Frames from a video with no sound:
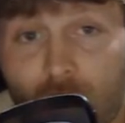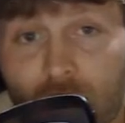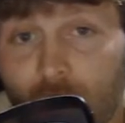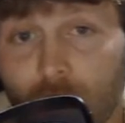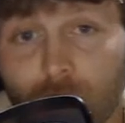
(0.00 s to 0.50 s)

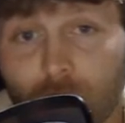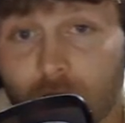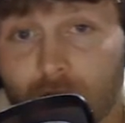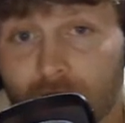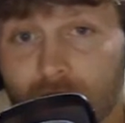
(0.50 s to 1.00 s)
Aaron
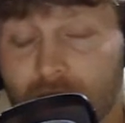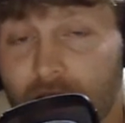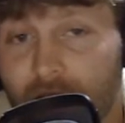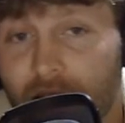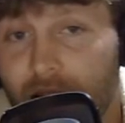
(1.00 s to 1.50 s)
Rodgers isn't
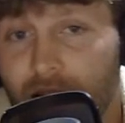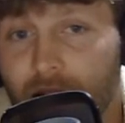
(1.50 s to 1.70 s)
in that